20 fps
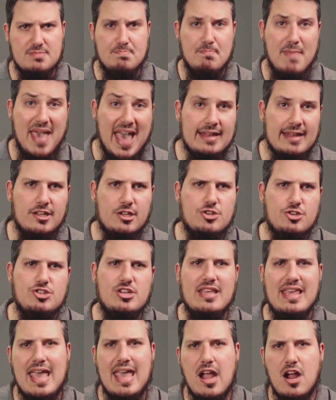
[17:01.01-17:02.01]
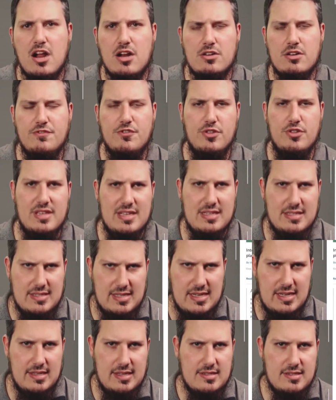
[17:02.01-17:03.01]
managed and cared for these
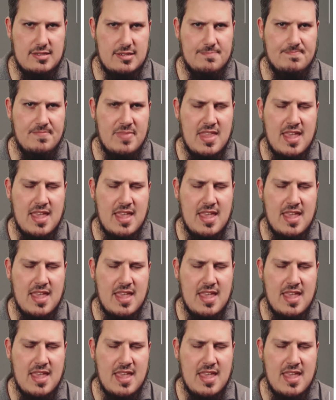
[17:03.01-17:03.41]
teens.